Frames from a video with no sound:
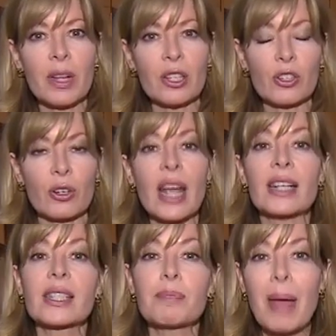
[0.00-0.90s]
minister
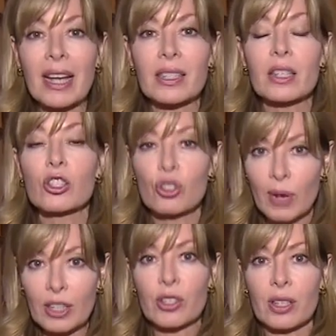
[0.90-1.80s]
expect a
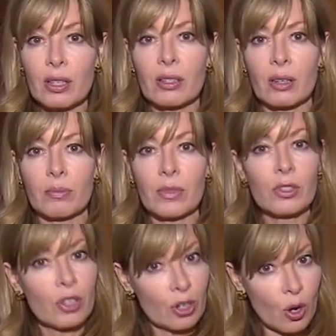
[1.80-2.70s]
stretched system
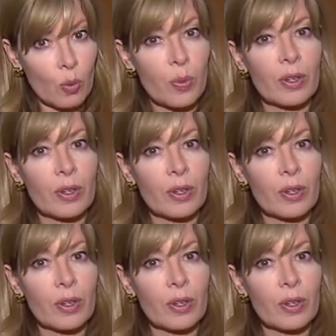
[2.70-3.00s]
to cope?